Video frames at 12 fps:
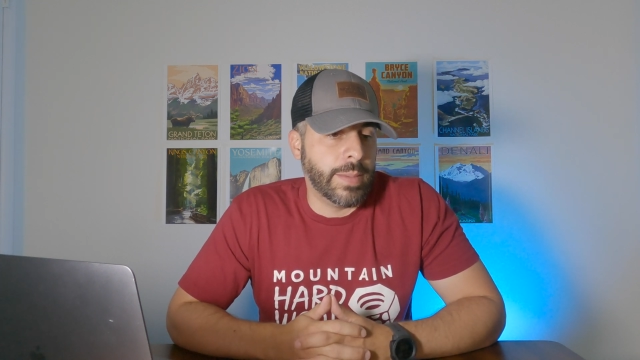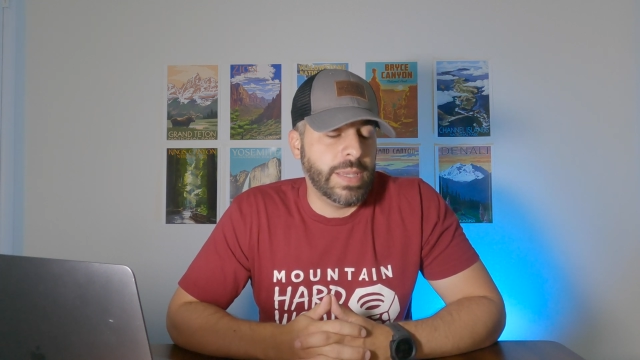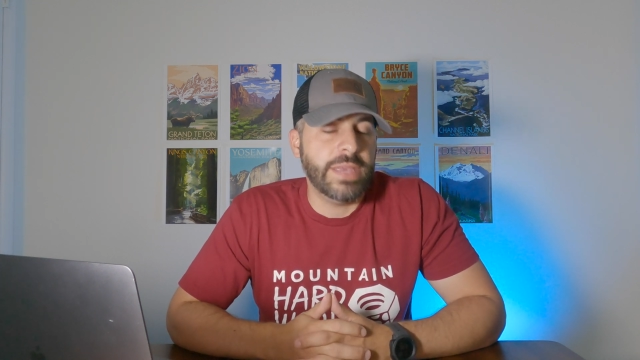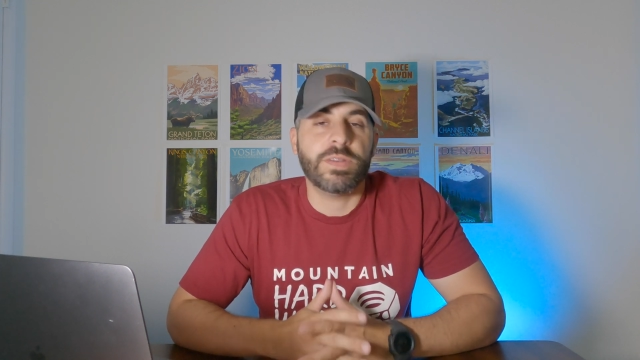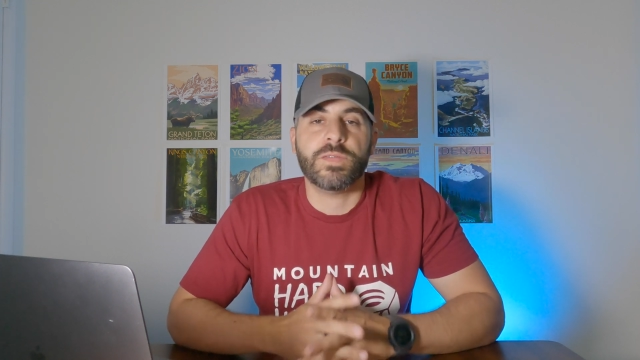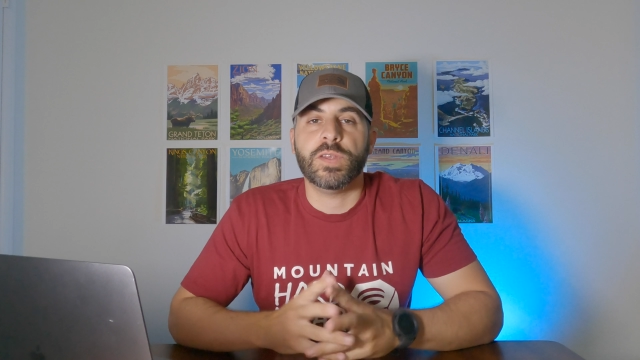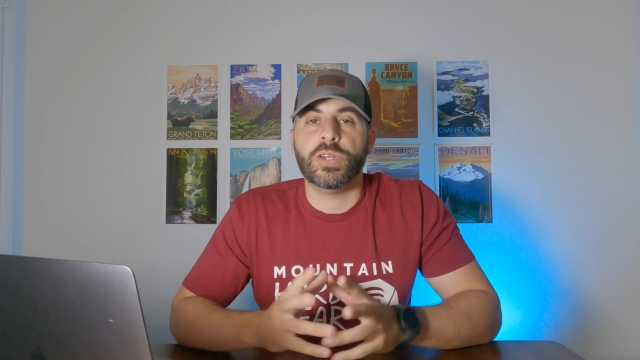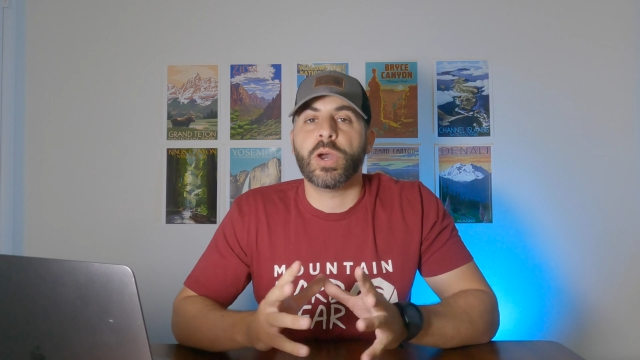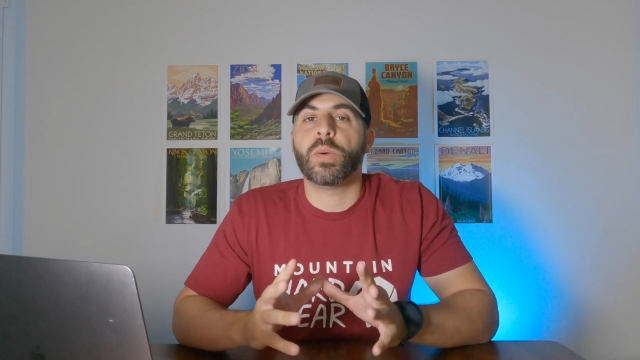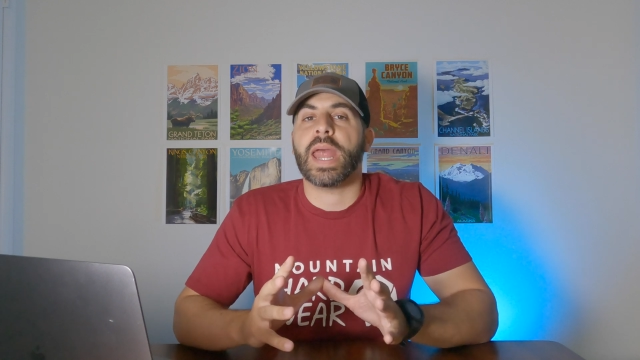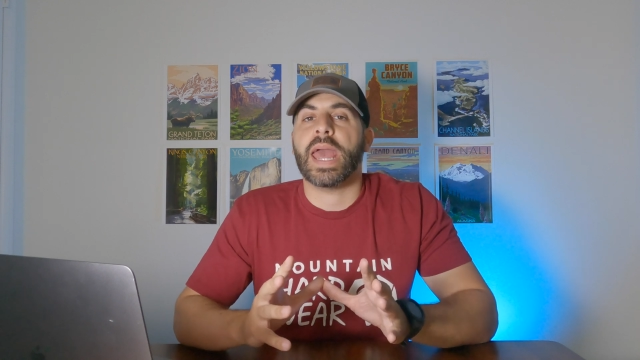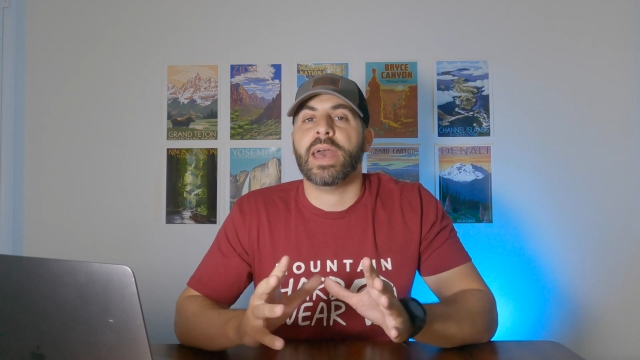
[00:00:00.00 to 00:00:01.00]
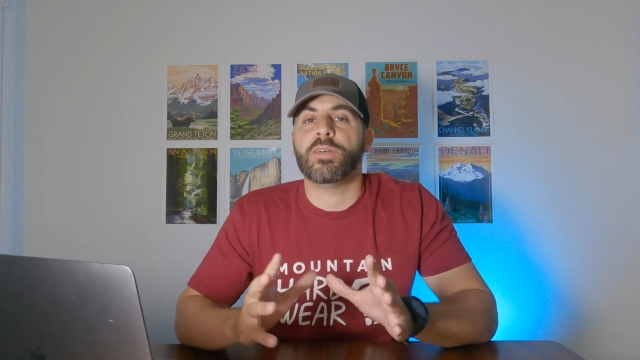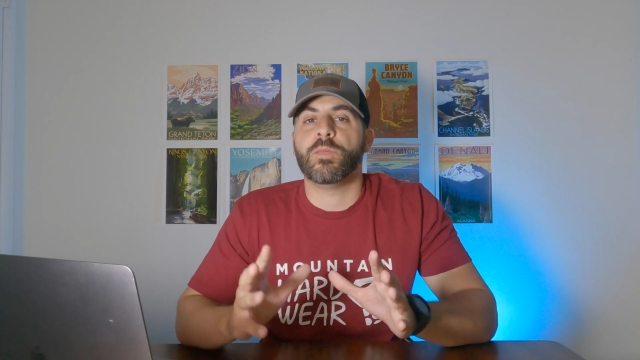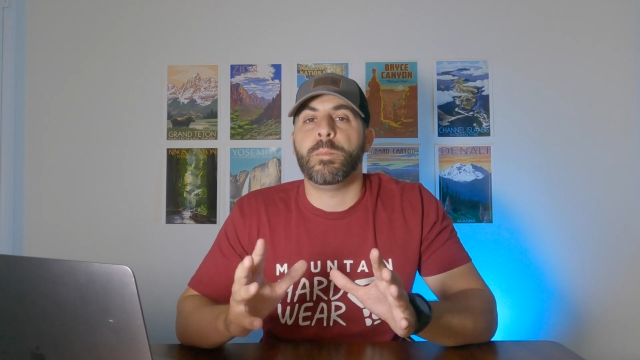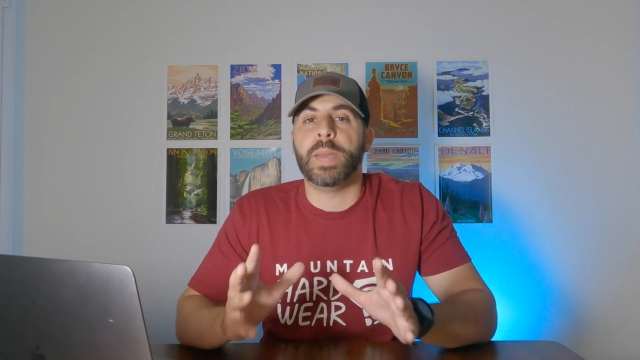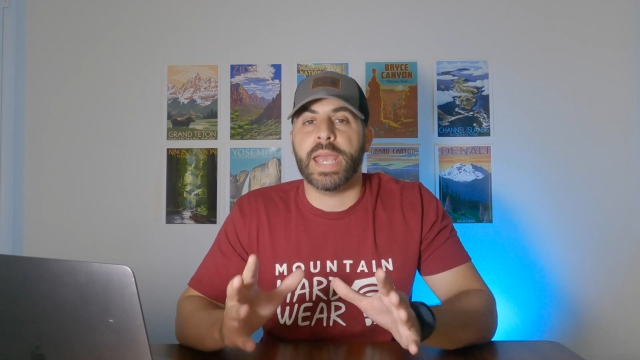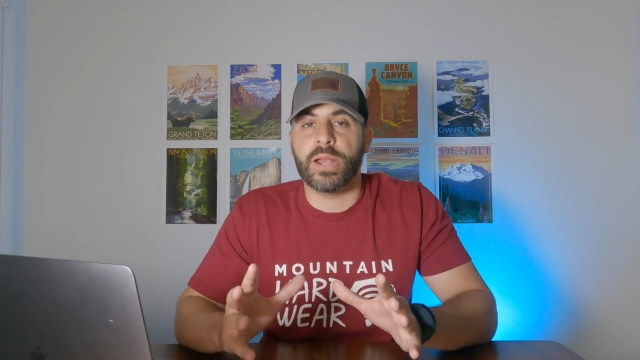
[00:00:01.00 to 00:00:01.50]
even if you don't
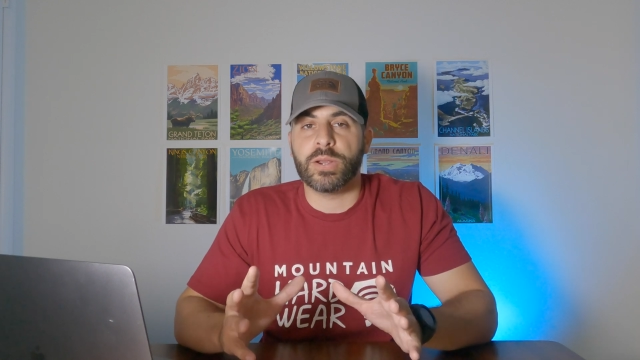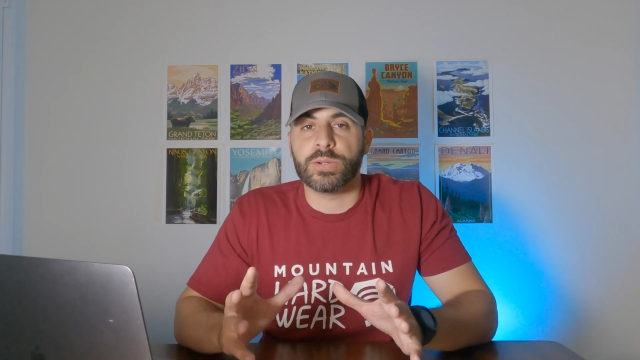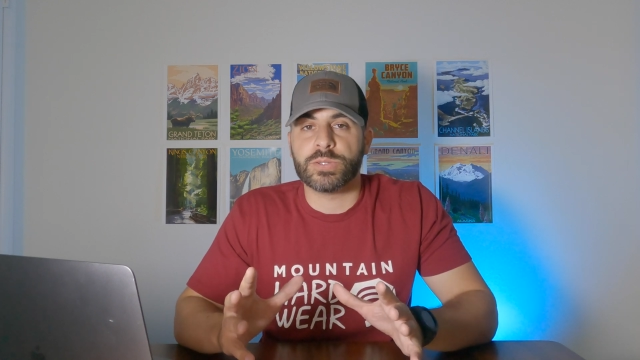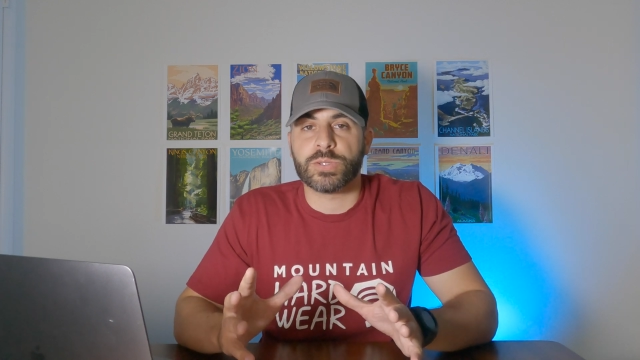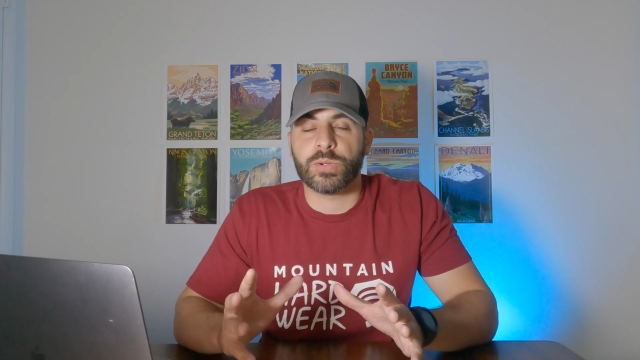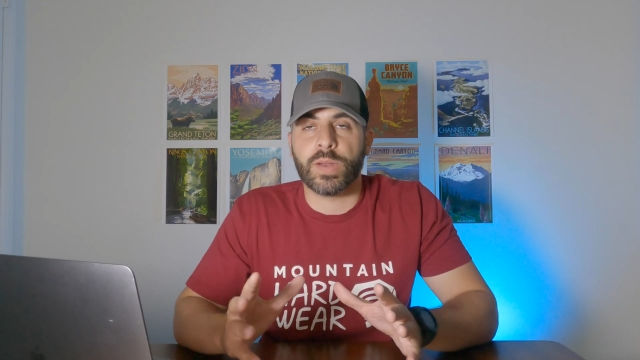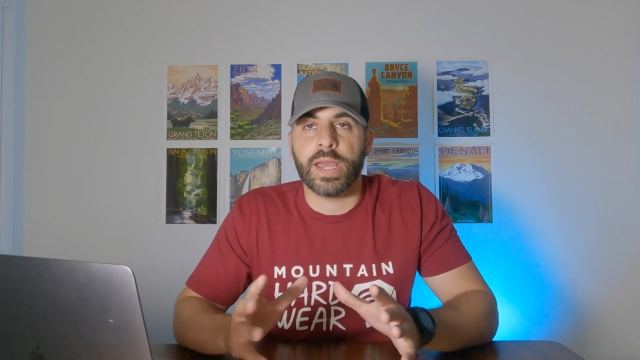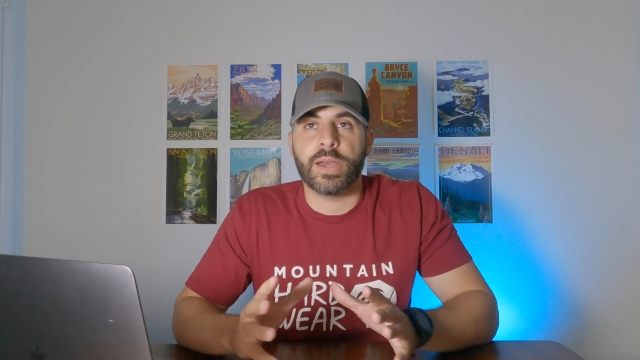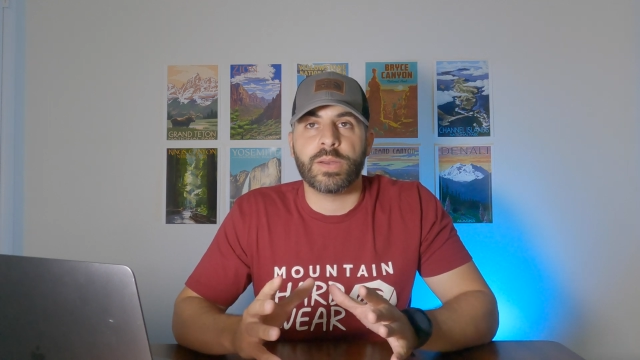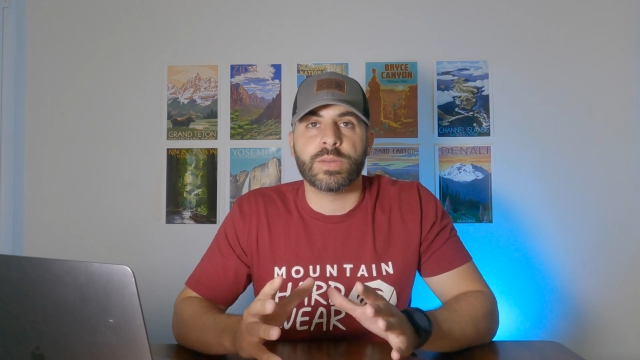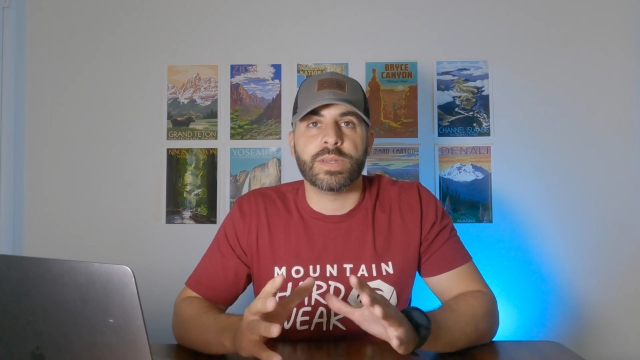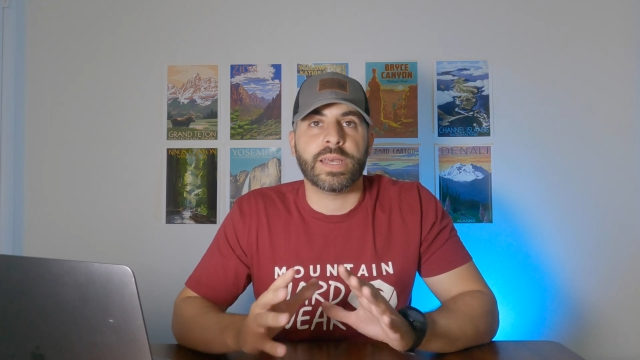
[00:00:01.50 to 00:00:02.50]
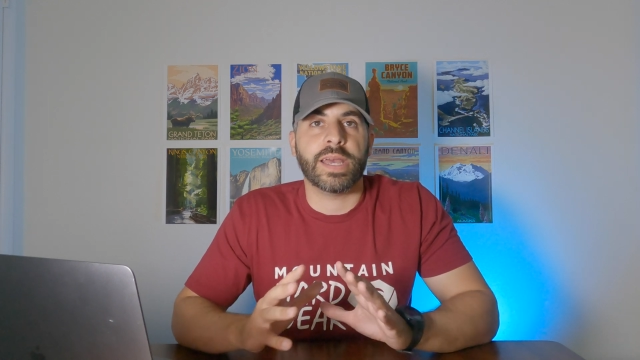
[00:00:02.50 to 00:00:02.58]
have bears around,